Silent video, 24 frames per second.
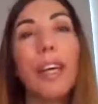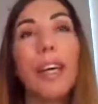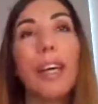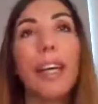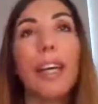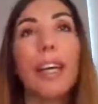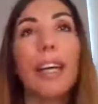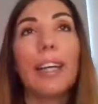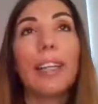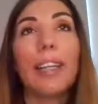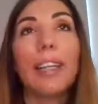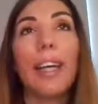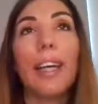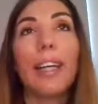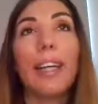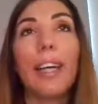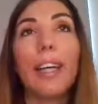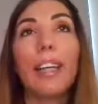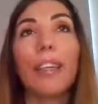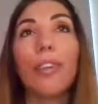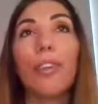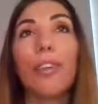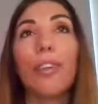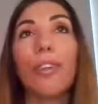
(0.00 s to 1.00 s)
and I
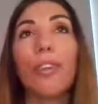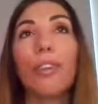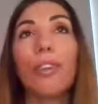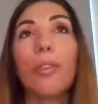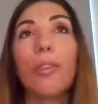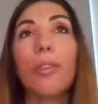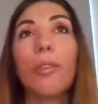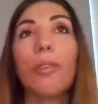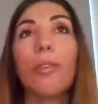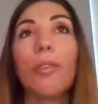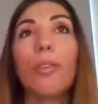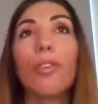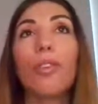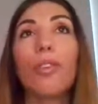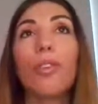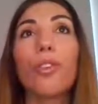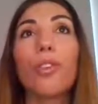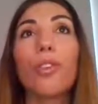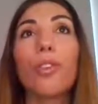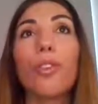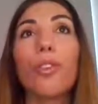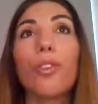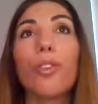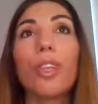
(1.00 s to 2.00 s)
like to
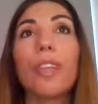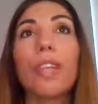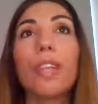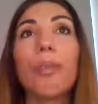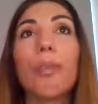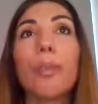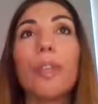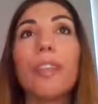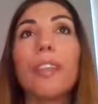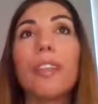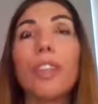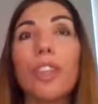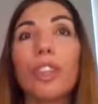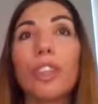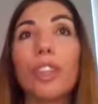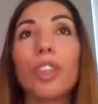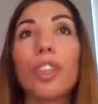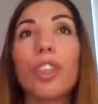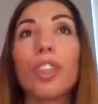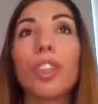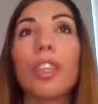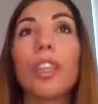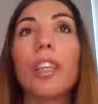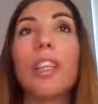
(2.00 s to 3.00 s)
keep in
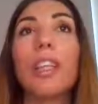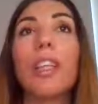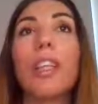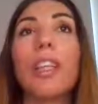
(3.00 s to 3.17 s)
touch.